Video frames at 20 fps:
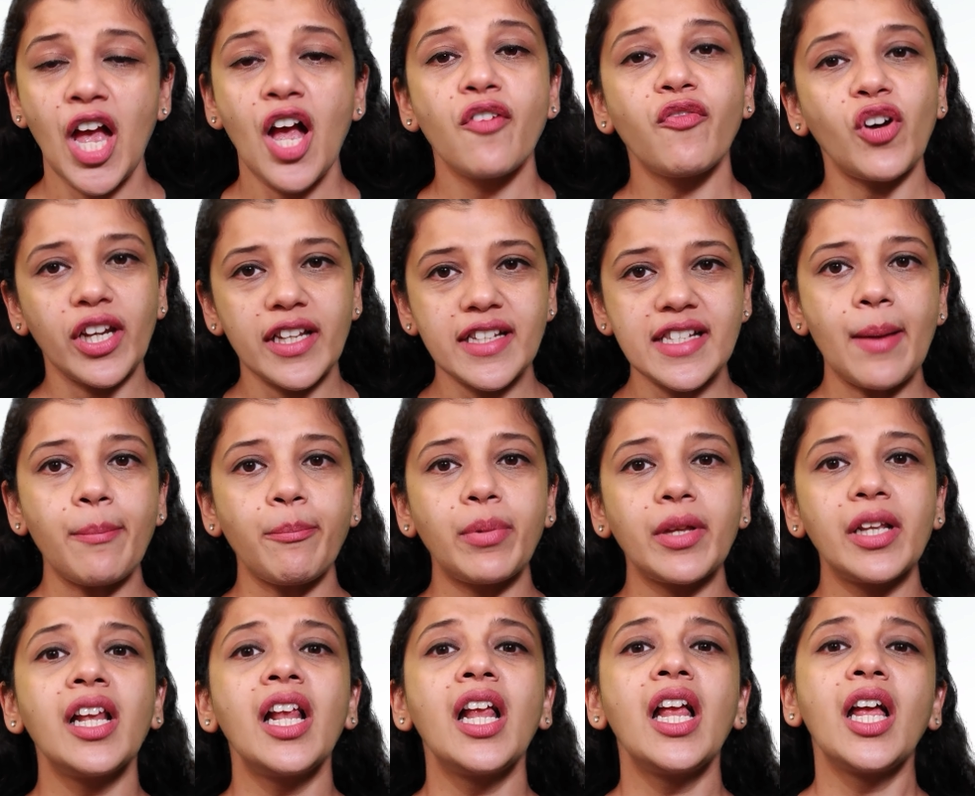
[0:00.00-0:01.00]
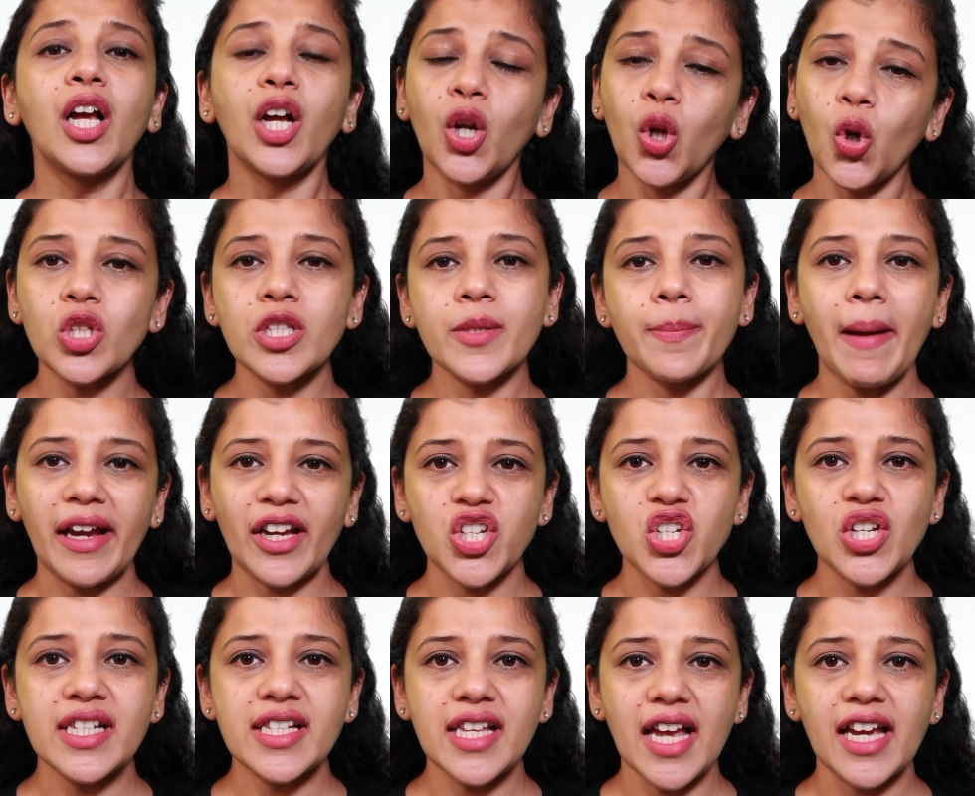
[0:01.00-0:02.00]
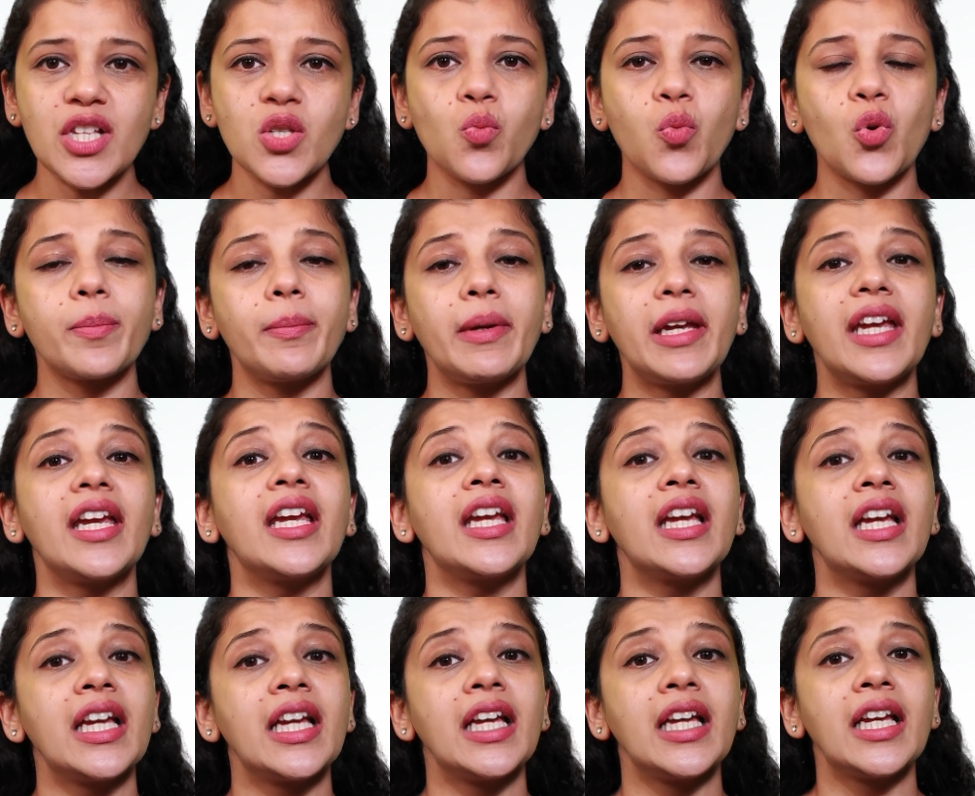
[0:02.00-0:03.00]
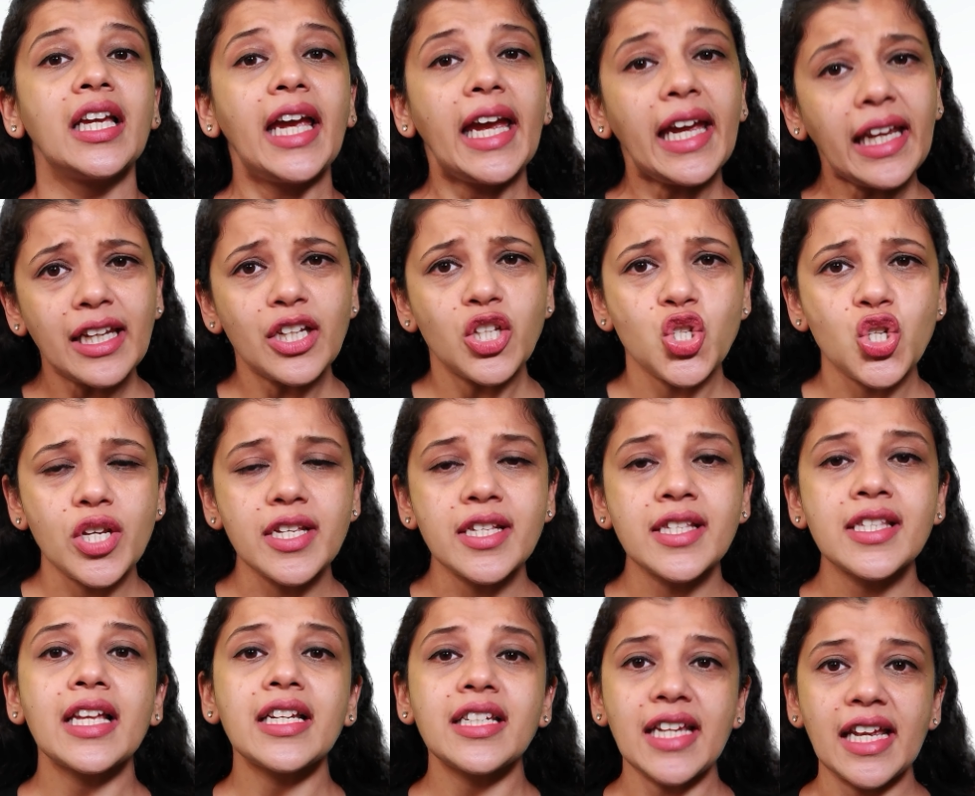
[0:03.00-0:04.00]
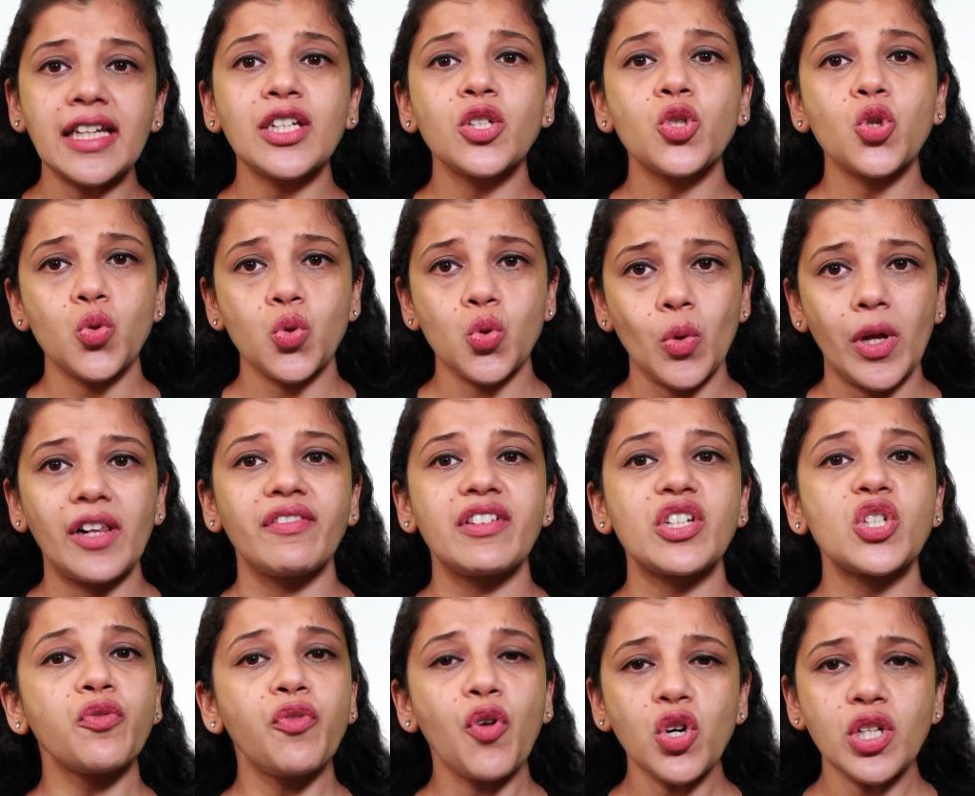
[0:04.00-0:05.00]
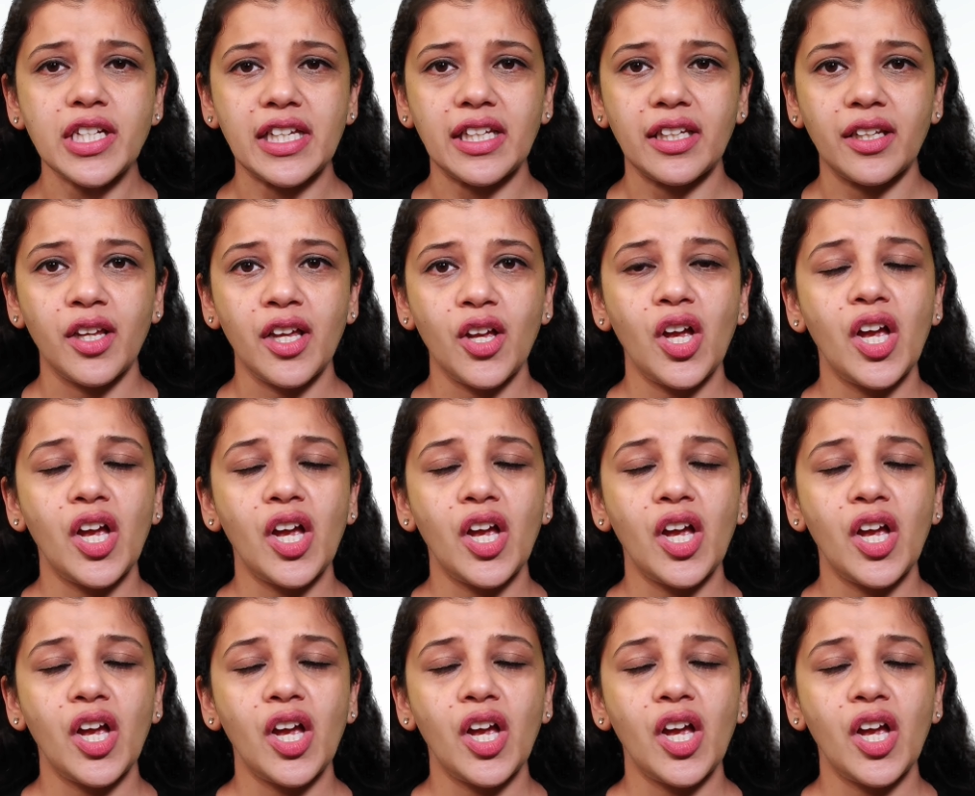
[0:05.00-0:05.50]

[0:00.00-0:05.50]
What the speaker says: For example, clothes packaging size would be in inches 10 into 12 into 14.